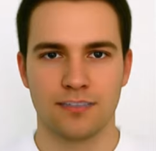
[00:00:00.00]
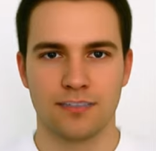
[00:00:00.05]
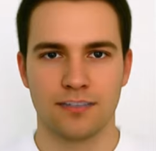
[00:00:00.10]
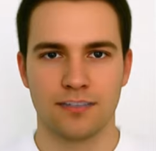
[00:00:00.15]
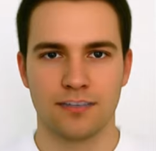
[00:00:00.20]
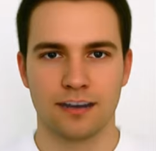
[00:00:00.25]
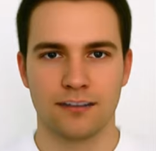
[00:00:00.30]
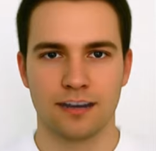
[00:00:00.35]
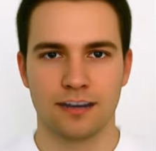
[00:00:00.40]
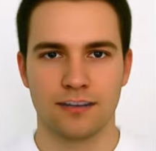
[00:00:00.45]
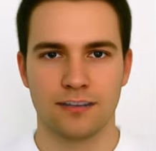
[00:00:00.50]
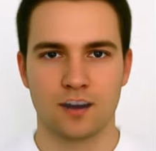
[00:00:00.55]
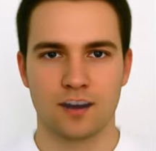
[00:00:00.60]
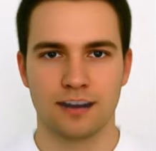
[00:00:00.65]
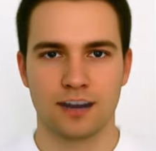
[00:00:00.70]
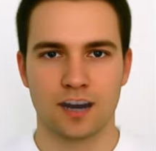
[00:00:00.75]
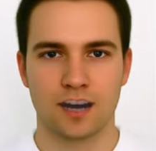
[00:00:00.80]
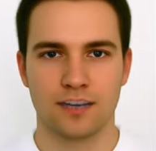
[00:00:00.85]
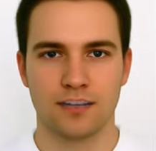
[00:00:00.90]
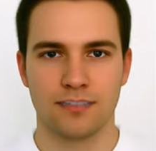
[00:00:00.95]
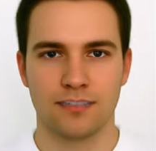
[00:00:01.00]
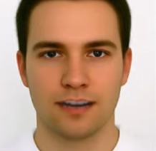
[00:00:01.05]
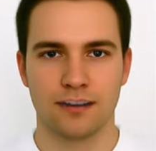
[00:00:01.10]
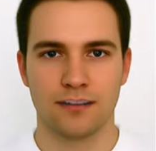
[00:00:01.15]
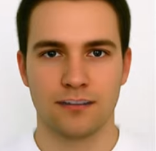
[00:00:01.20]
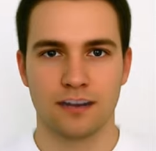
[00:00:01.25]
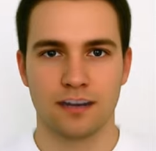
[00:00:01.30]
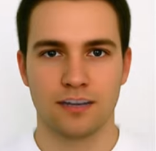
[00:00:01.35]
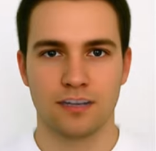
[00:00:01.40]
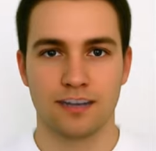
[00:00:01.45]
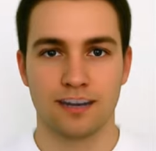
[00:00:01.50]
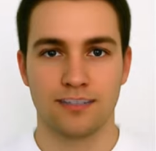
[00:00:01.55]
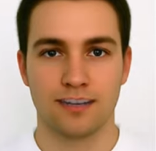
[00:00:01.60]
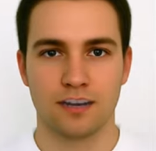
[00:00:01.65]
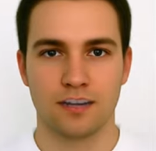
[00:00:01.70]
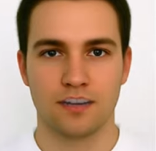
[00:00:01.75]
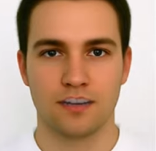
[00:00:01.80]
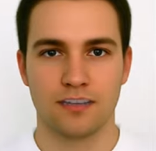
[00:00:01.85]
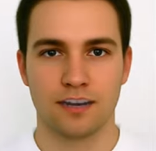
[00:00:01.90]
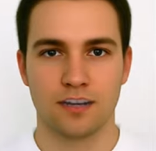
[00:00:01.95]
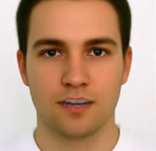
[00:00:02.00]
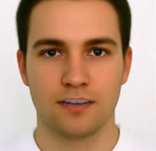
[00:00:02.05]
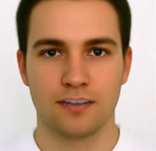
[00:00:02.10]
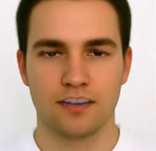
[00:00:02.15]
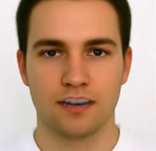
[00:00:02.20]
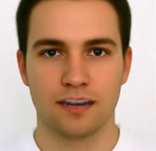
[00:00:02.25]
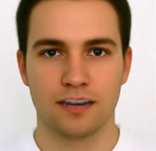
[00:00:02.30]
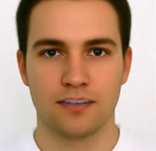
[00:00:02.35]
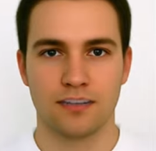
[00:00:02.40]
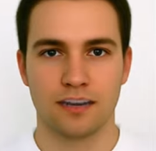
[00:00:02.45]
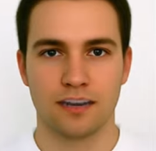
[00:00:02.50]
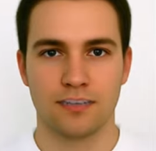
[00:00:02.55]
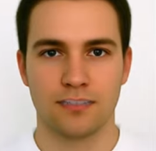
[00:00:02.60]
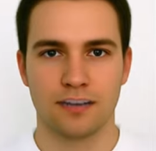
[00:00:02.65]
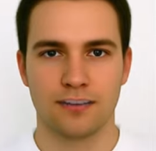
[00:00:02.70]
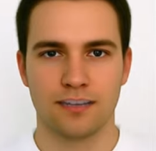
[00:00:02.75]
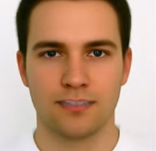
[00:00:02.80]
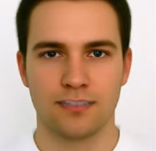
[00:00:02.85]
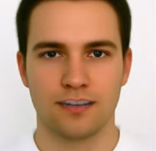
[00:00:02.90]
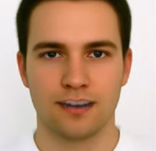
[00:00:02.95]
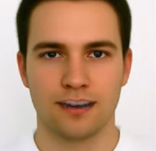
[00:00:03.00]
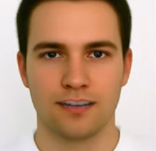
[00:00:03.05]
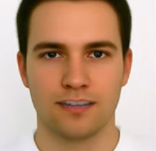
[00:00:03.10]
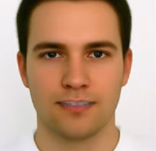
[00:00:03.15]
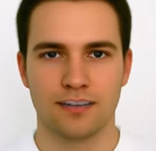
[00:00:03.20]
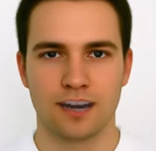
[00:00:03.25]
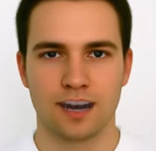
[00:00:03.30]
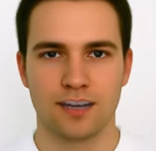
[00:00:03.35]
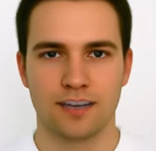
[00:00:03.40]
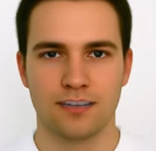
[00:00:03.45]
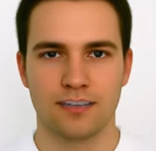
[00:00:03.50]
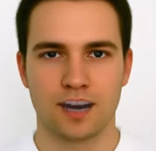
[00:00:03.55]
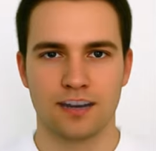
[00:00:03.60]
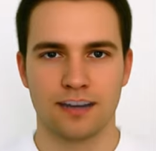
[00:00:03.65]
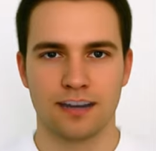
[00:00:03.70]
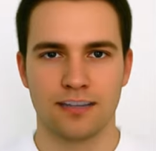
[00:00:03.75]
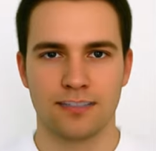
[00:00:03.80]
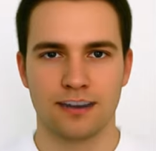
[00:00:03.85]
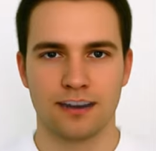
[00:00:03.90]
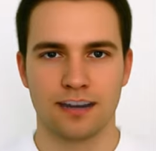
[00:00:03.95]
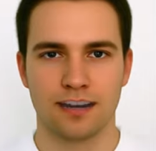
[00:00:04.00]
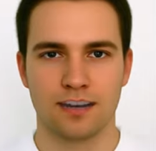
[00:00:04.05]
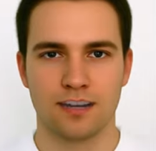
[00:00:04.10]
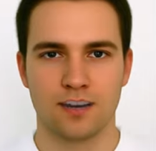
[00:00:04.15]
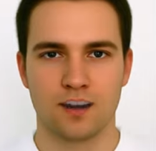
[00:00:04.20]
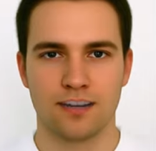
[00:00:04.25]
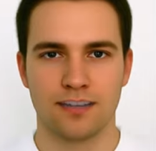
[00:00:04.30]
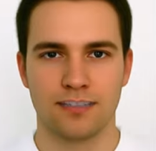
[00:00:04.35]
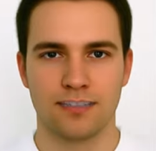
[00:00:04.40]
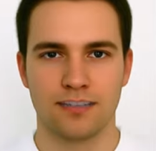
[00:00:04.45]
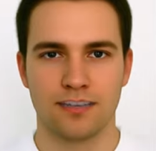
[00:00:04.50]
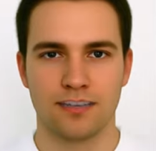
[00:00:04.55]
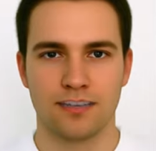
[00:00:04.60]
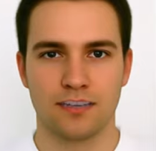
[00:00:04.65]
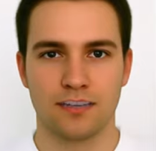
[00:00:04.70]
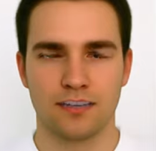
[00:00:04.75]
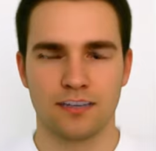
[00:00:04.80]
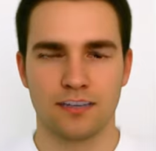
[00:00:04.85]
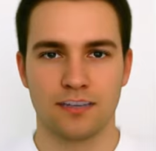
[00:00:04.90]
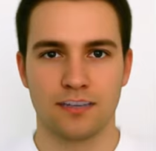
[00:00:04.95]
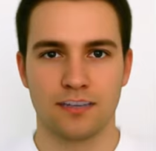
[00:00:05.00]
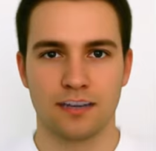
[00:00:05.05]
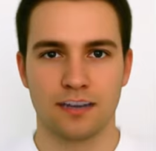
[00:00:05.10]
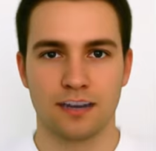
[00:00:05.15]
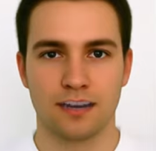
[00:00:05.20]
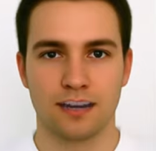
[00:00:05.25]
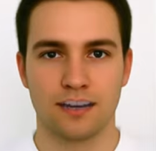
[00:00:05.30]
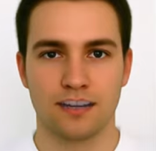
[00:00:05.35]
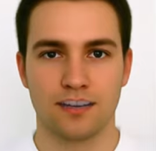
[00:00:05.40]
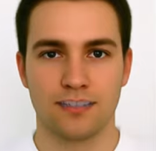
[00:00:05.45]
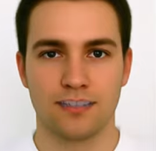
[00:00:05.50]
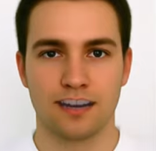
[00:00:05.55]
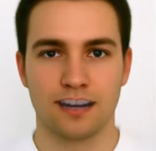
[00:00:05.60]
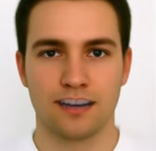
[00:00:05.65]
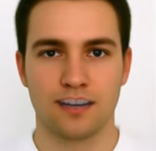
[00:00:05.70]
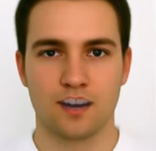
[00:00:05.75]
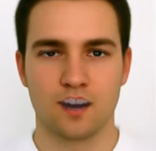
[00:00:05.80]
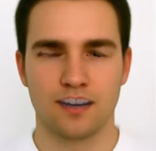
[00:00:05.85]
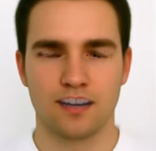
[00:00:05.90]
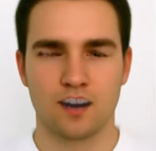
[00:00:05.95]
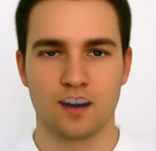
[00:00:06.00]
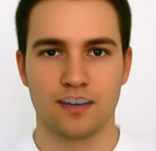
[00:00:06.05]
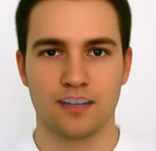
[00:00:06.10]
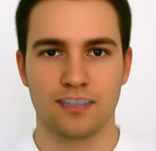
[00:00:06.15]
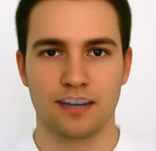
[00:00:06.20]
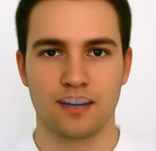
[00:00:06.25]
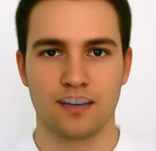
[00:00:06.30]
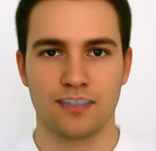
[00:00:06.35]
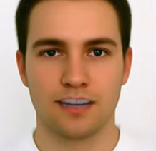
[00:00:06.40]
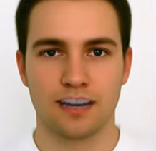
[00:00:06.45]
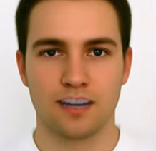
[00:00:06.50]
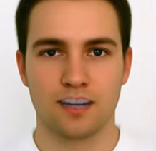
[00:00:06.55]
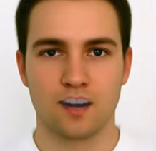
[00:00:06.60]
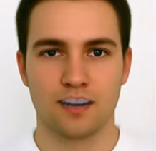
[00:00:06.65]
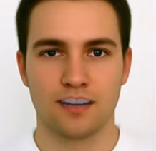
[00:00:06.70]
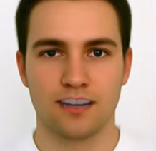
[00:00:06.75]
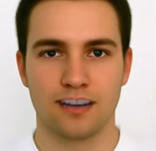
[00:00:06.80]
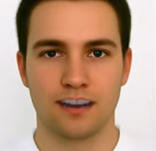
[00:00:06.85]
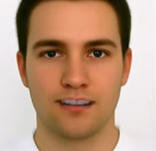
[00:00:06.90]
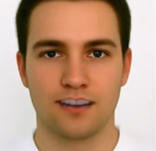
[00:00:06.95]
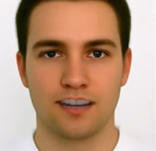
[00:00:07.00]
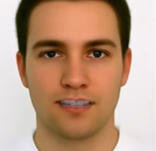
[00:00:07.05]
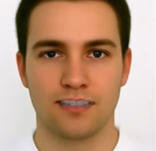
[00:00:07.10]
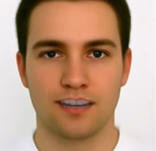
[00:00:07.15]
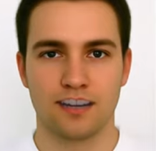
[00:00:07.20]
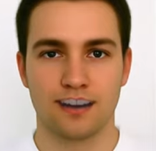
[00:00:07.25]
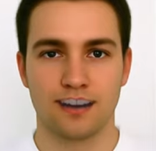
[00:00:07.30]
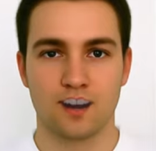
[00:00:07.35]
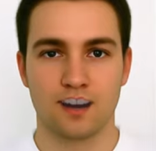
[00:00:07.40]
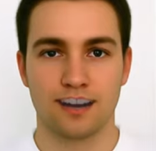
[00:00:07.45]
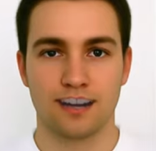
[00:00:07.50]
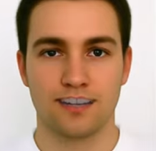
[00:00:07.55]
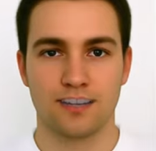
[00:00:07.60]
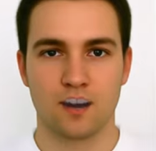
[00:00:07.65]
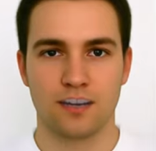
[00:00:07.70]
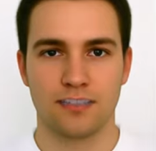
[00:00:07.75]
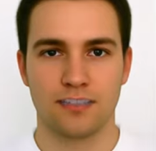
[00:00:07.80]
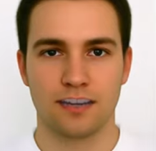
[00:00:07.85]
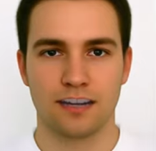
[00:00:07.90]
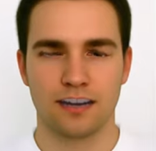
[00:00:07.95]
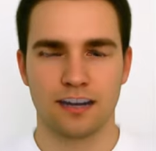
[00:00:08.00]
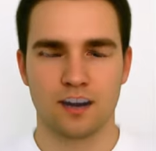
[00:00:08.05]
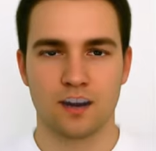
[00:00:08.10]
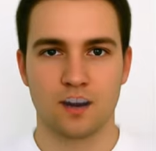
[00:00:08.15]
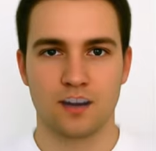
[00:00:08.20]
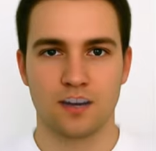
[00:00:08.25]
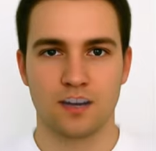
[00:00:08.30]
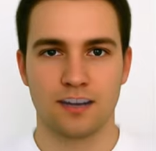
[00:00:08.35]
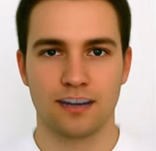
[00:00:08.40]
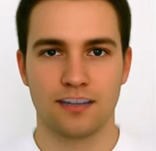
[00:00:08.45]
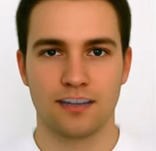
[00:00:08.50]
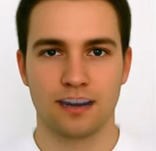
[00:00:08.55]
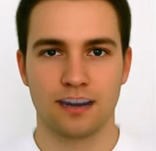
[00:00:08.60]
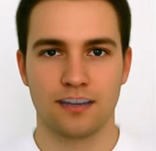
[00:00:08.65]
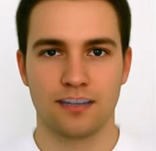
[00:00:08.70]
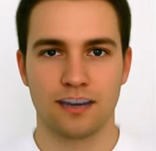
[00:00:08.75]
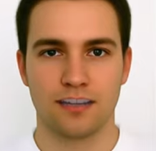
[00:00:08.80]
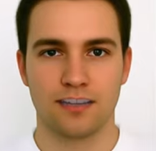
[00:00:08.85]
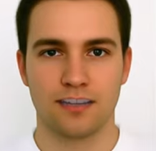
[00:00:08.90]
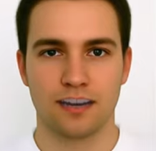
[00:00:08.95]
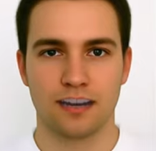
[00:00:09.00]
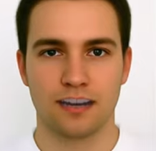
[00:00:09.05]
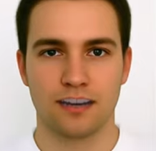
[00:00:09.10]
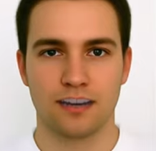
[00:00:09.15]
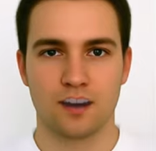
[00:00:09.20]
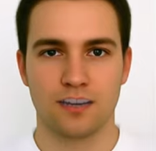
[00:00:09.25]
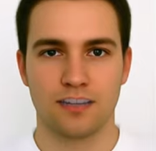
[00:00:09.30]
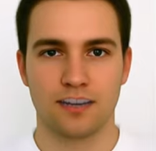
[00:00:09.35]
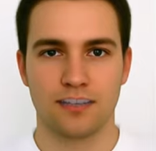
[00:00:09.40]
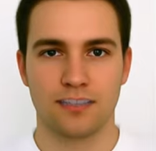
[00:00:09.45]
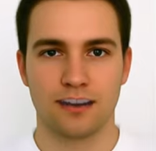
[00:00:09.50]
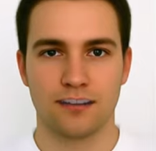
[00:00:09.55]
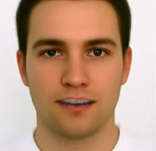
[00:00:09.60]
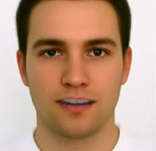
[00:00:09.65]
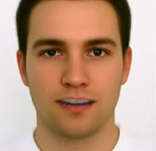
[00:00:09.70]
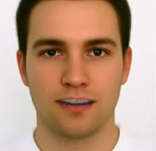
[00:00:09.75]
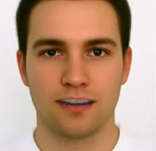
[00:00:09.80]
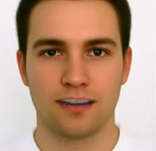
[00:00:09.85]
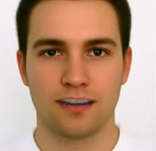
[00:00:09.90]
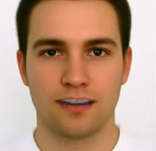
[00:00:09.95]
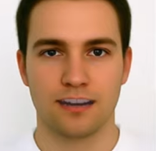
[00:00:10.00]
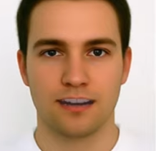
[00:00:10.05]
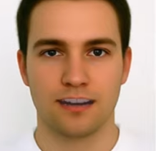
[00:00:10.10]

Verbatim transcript: The net result being that traffic is brought under the police power of the legislature. The term has no application to one who is not using the roads as a place of business.